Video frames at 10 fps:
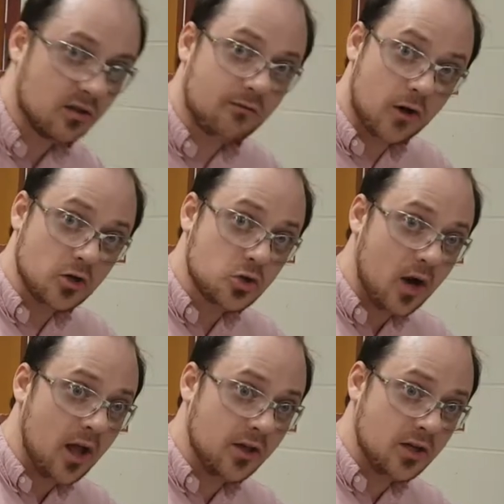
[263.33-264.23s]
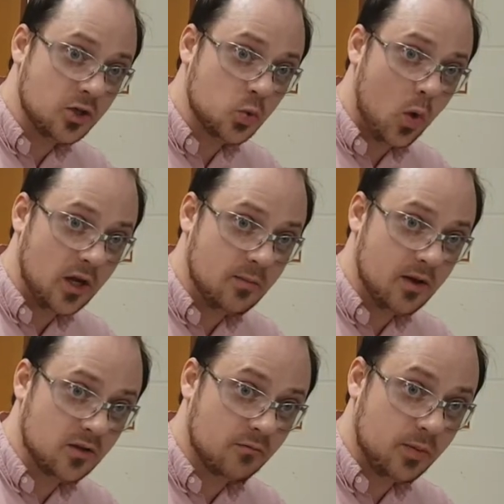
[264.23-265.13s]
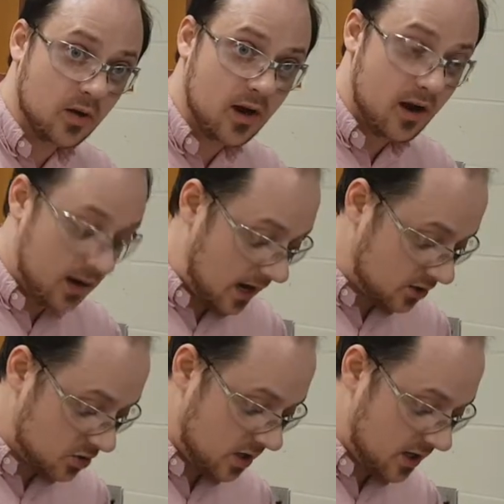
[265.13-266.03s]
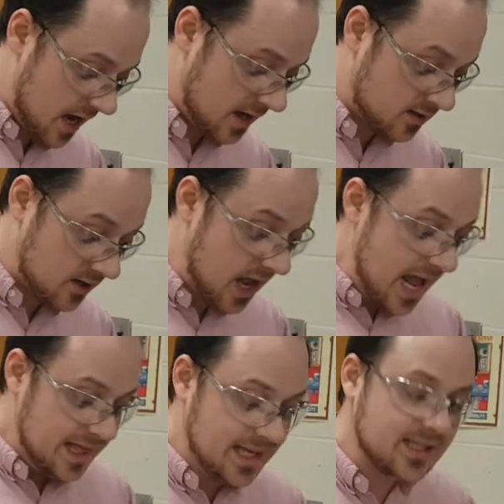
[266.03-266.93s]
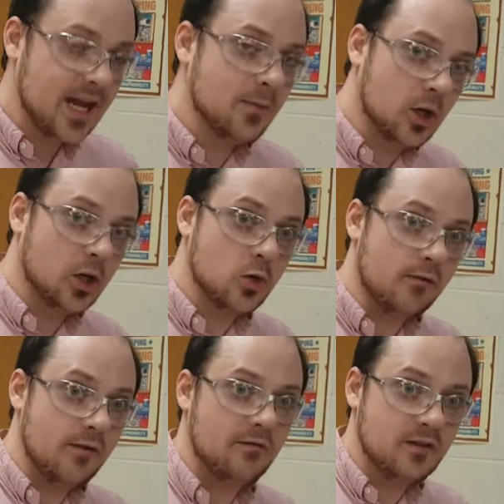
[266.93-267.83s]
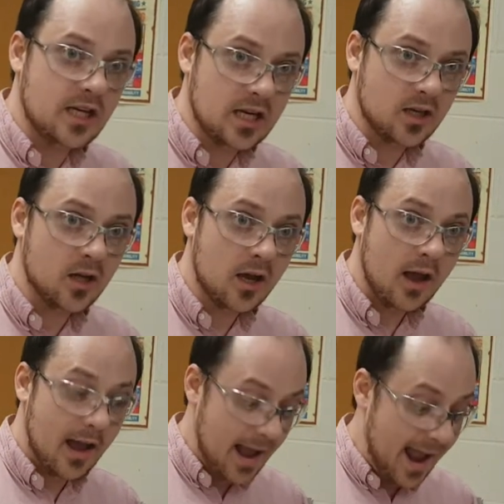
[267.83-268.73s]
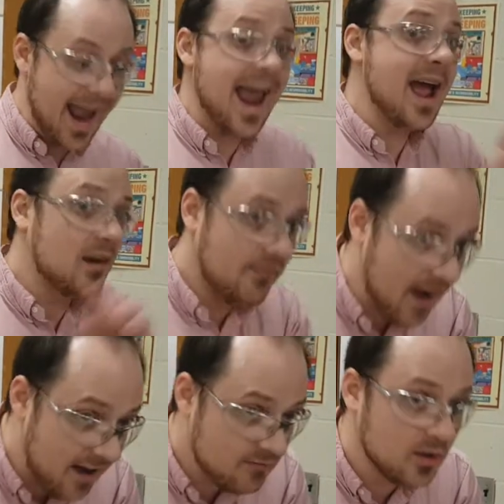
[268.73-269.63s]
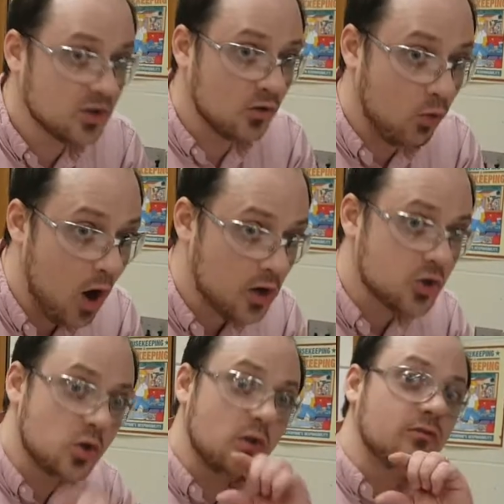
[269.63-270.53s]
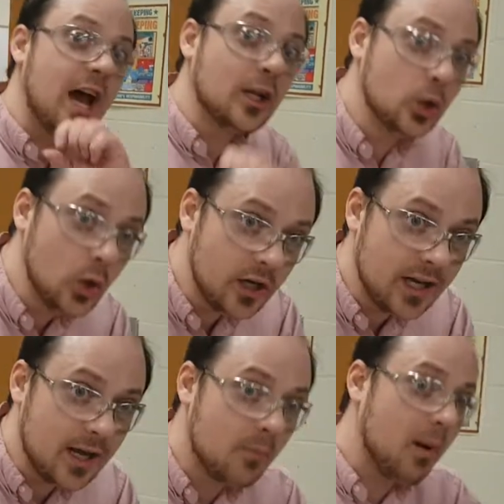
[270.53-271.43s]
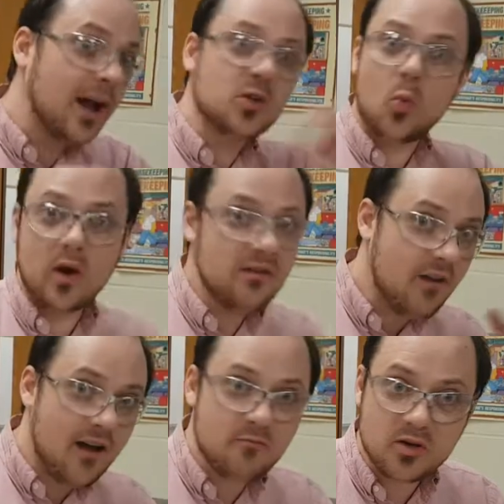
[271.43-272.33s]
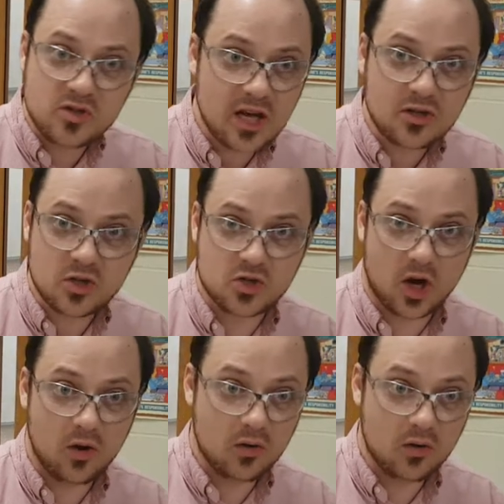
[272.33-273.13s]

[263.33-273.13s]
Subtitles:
The first trial you did 20 mils of pure concentrated acid. This time you're going to do 15 and 5 mils of water. So you've diluted it by 25% or so.